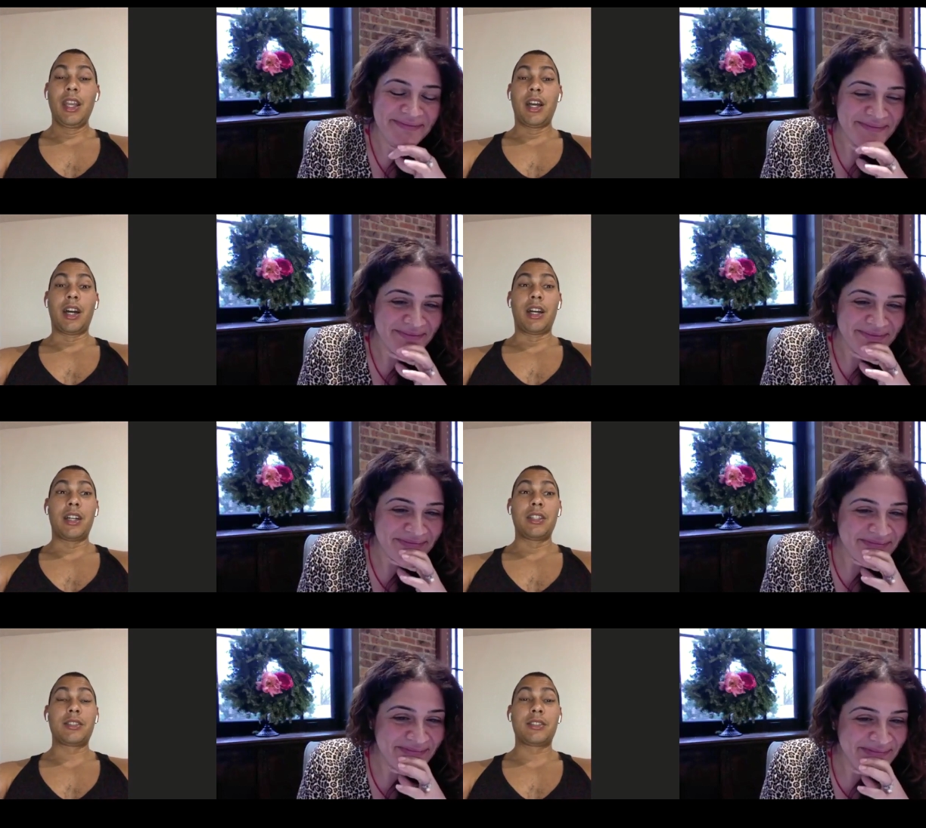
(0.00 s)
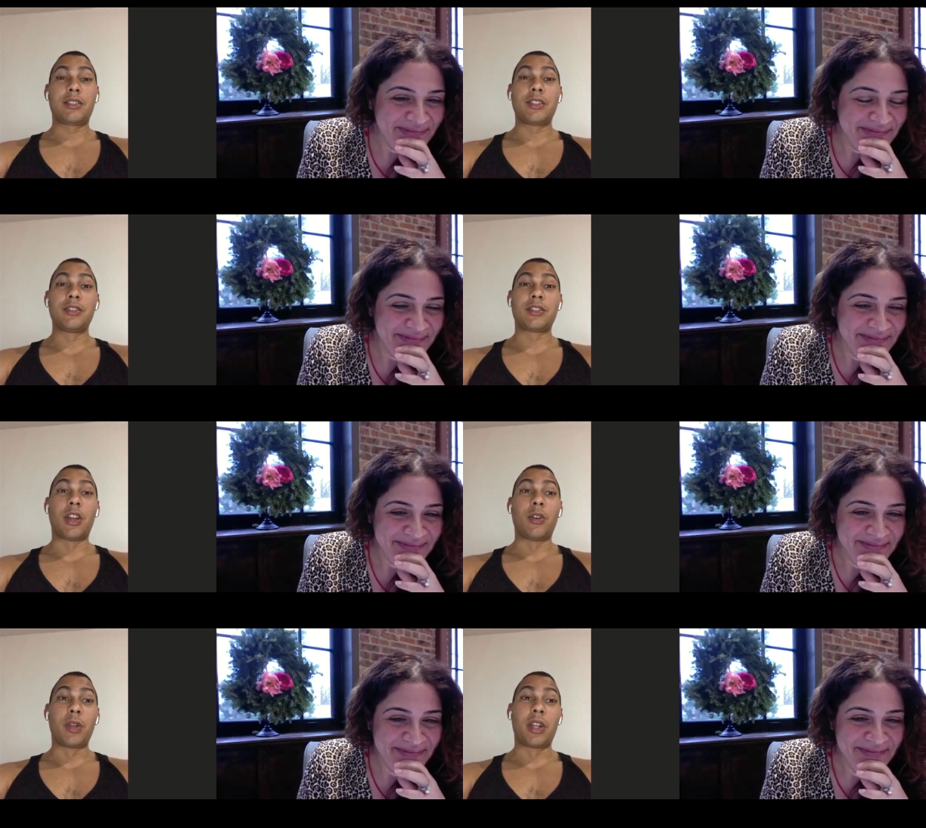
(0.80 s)
Speaker 1: Uh,
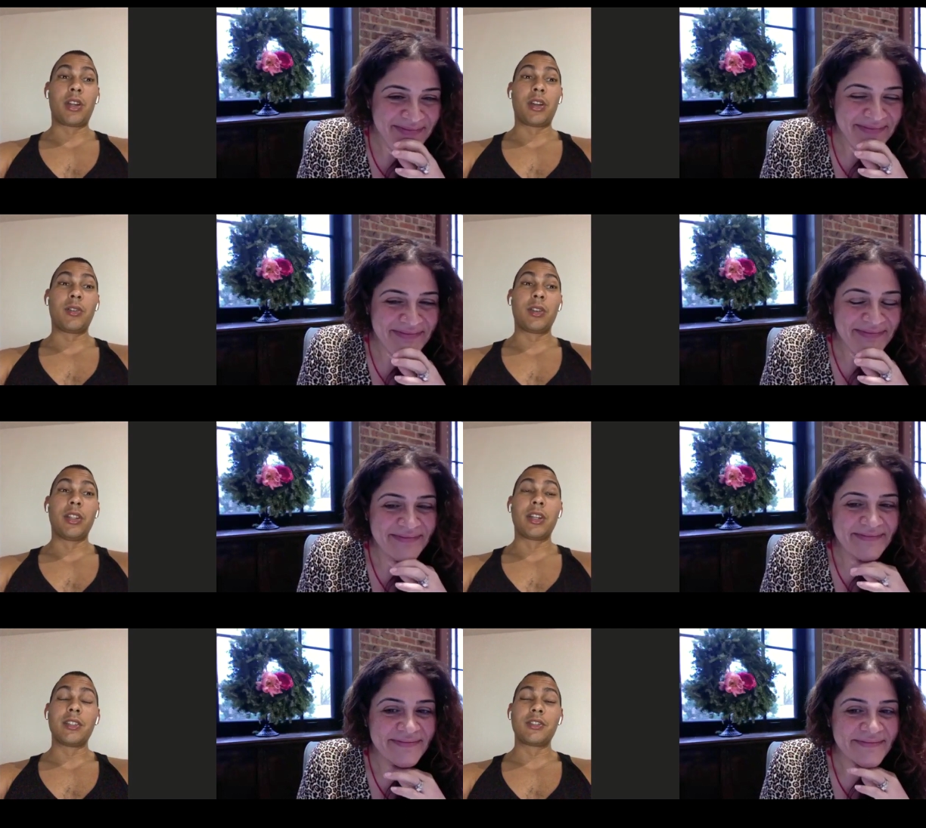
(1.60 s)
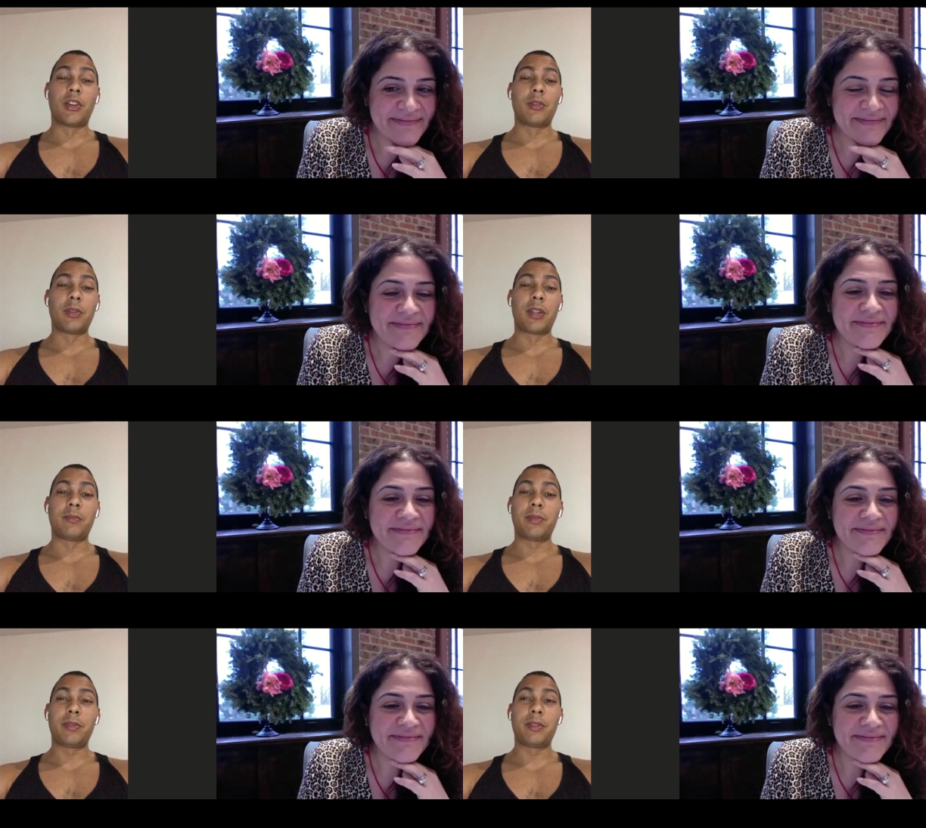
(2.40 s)
so we're looking to open up.
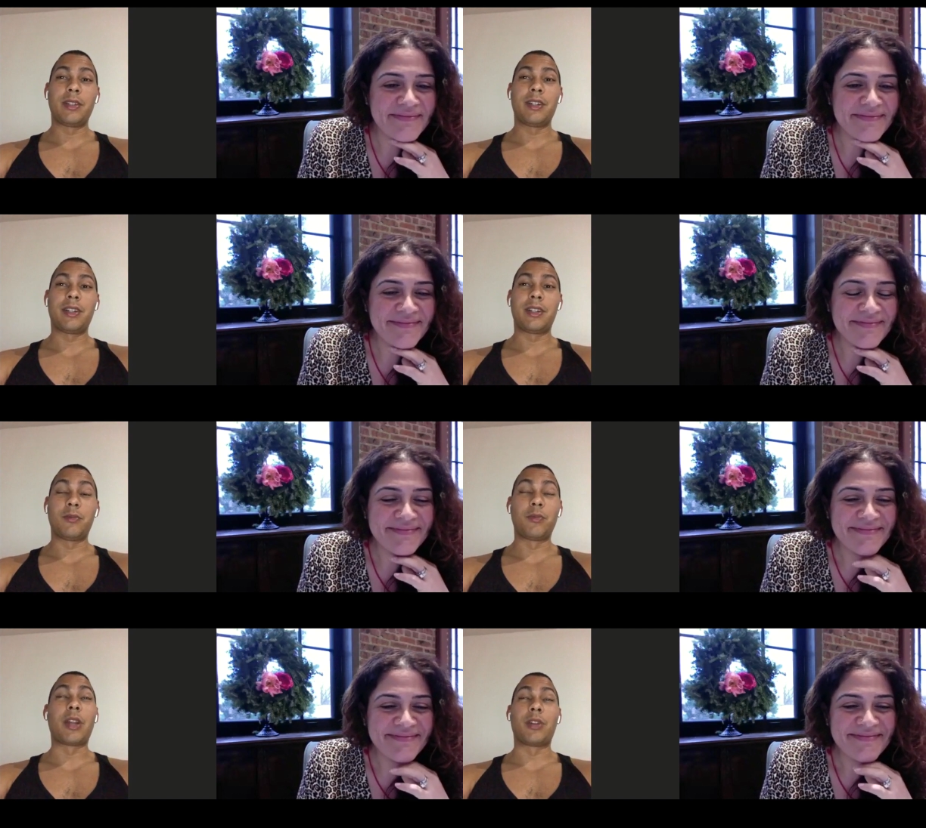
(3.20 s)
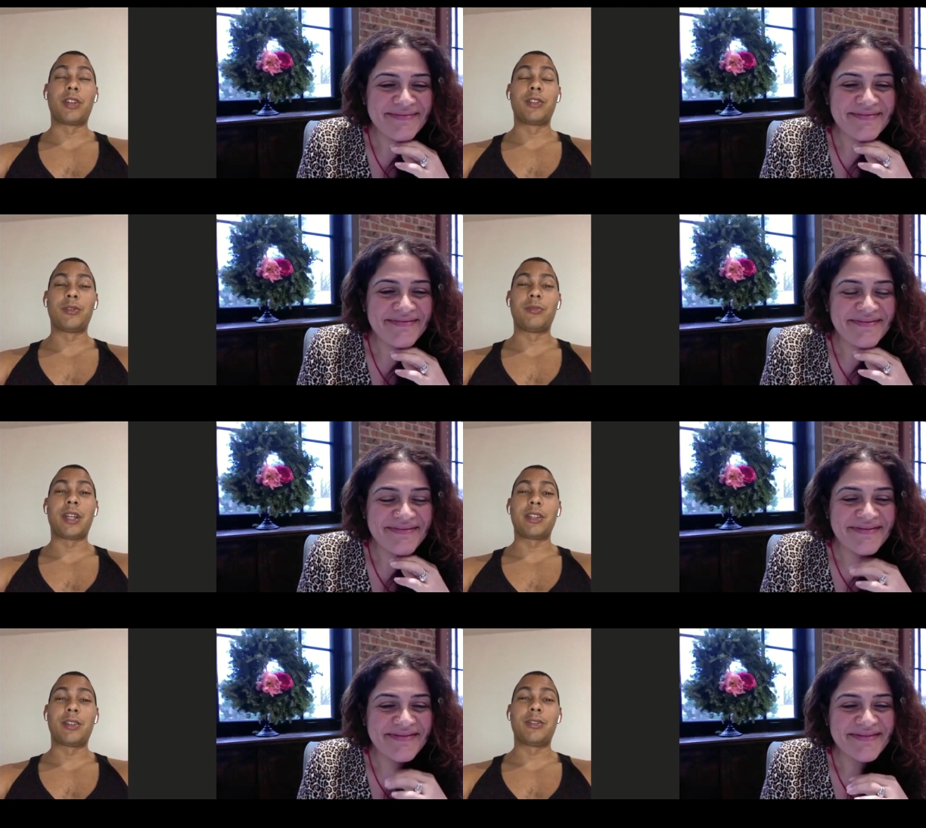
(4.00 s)
Uh, what I want to do,
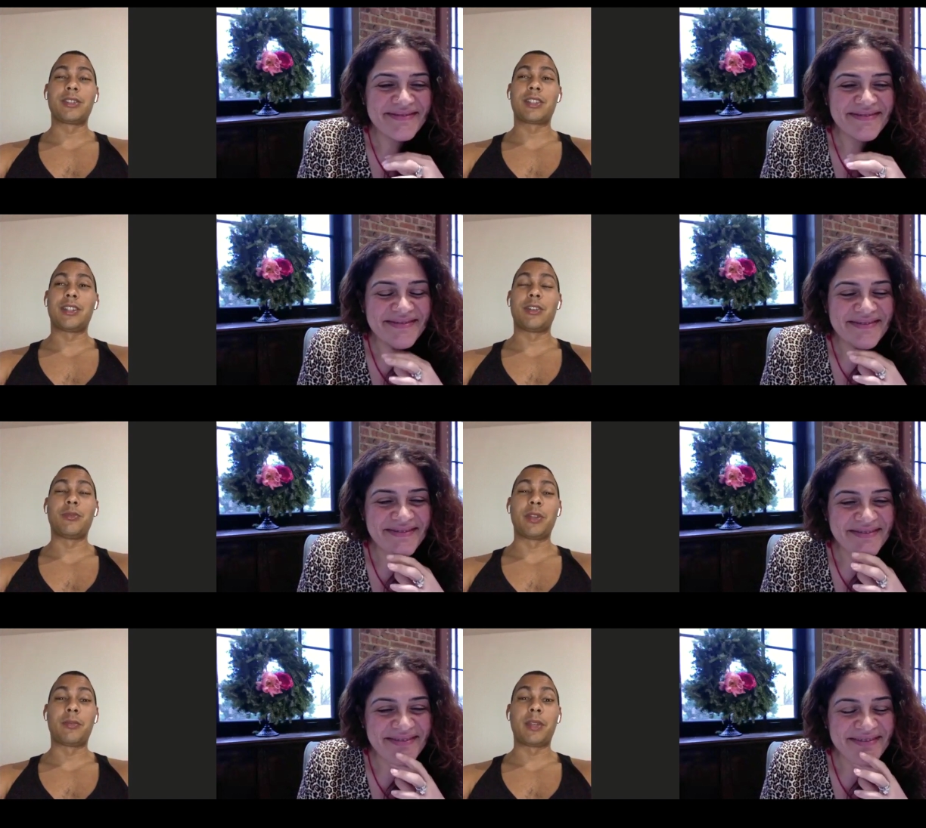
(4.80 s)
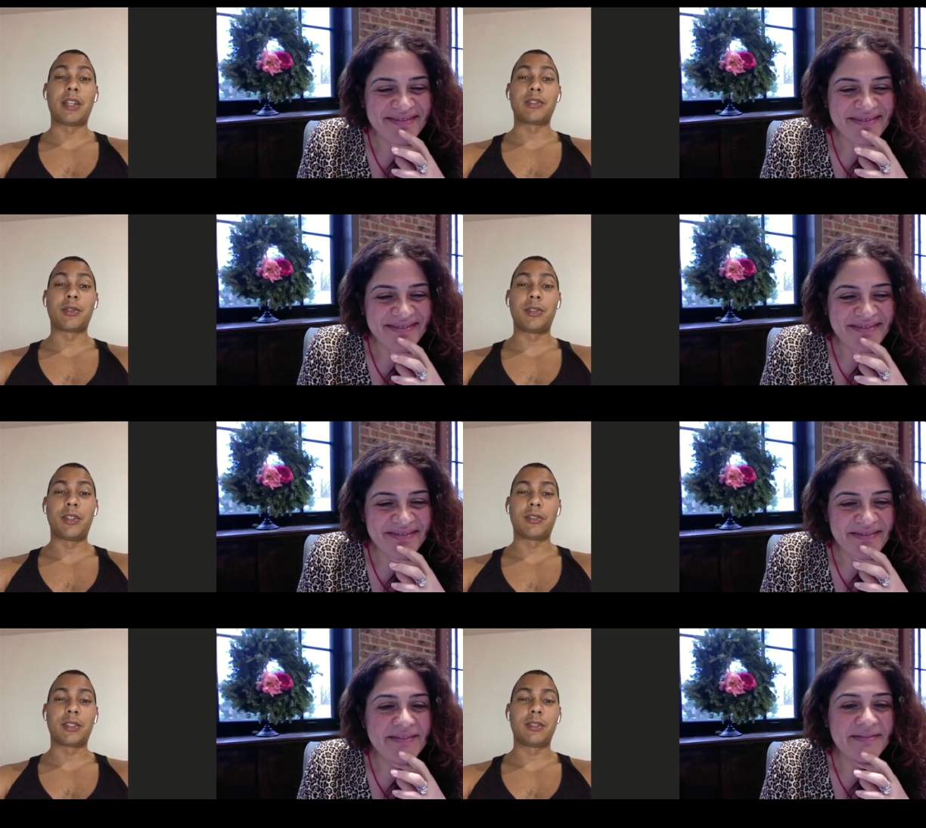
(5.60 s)
my goal is to open up nine
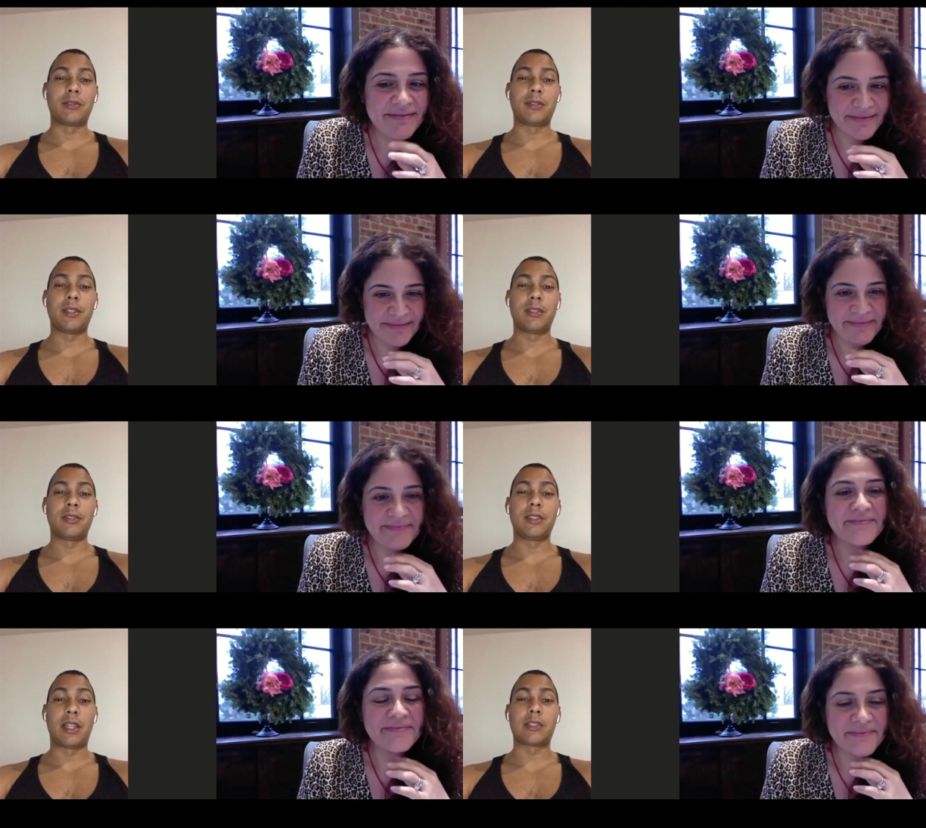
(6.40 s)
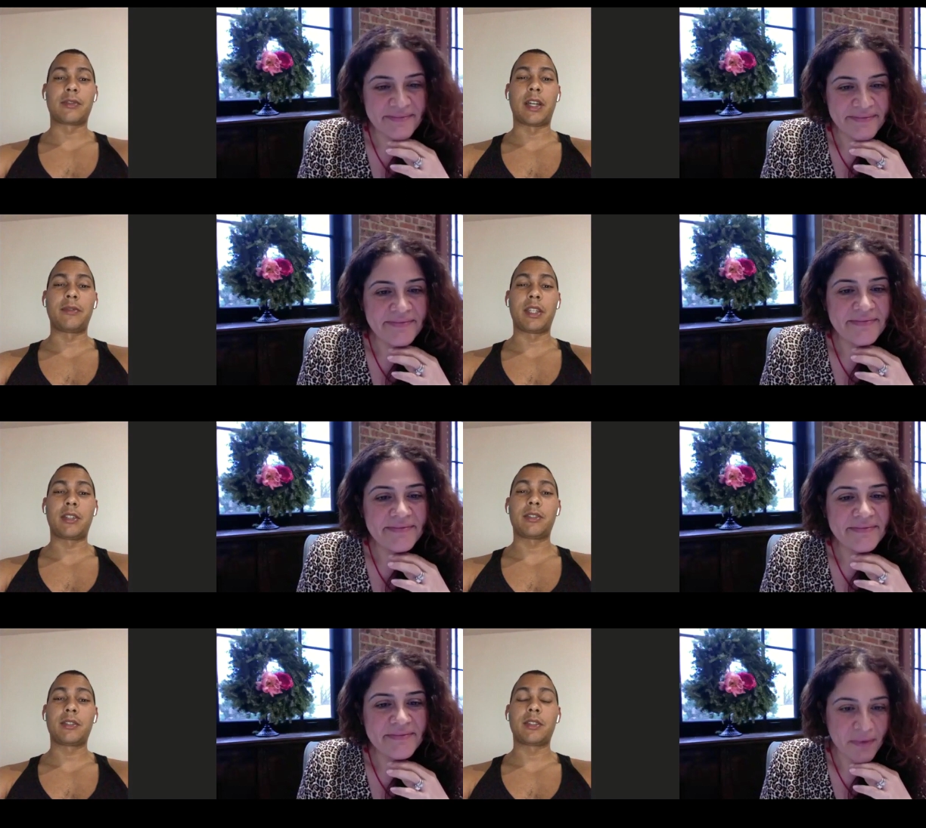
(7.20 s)
studios in, in the next five
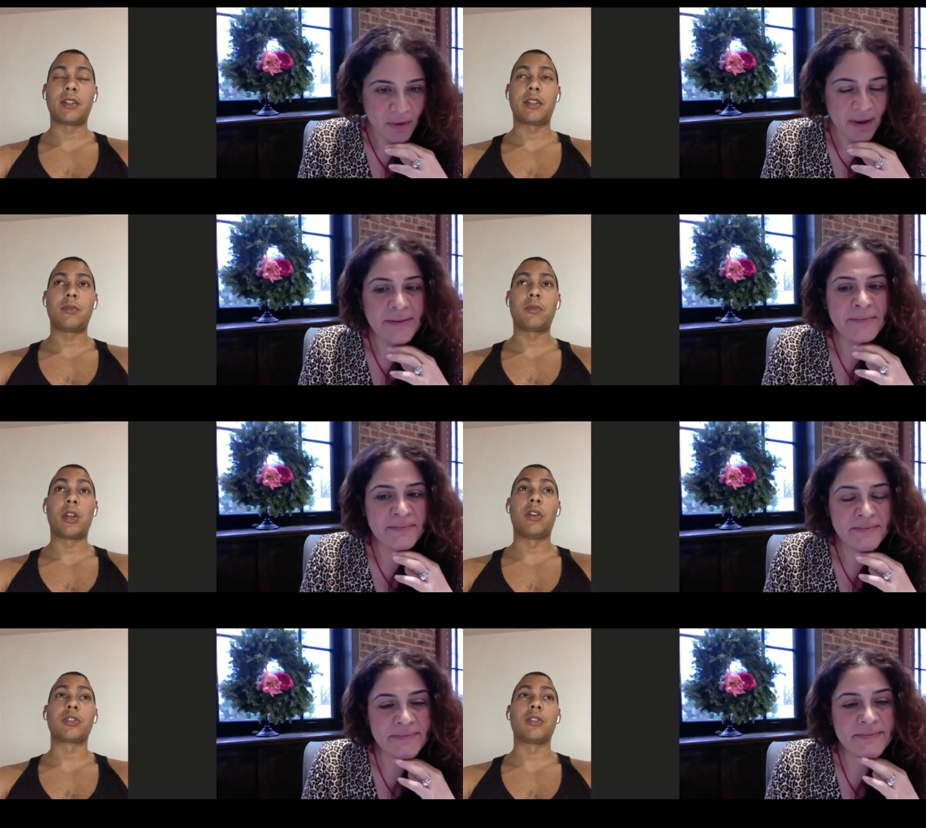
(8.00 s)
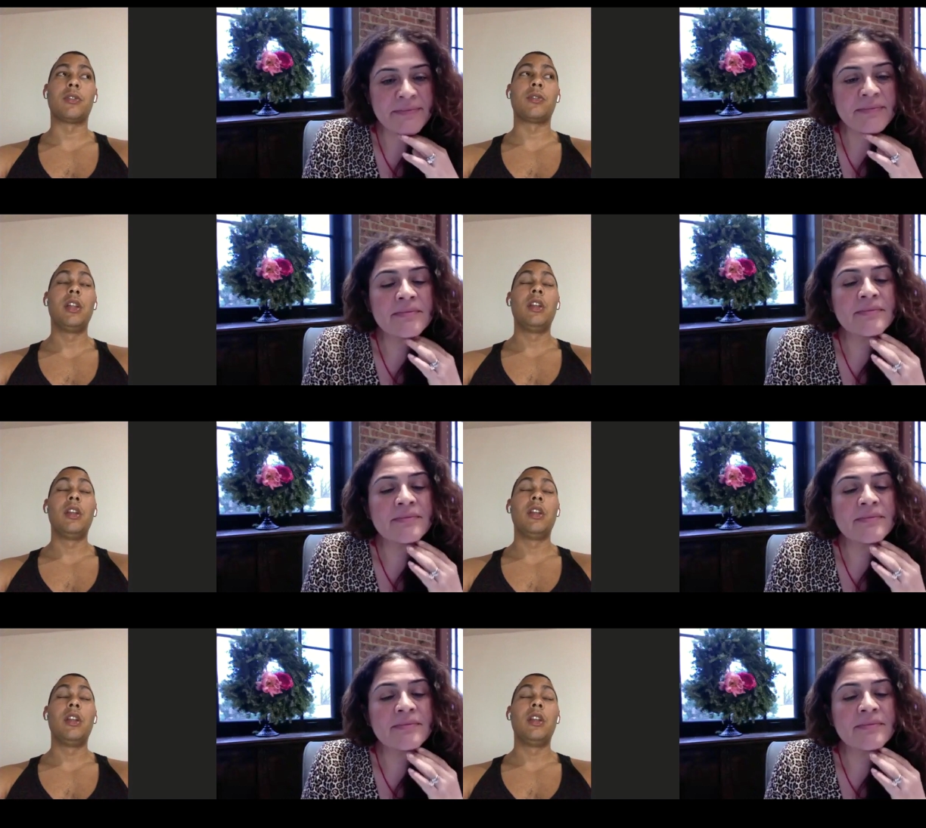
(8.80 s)
years. Uh, we also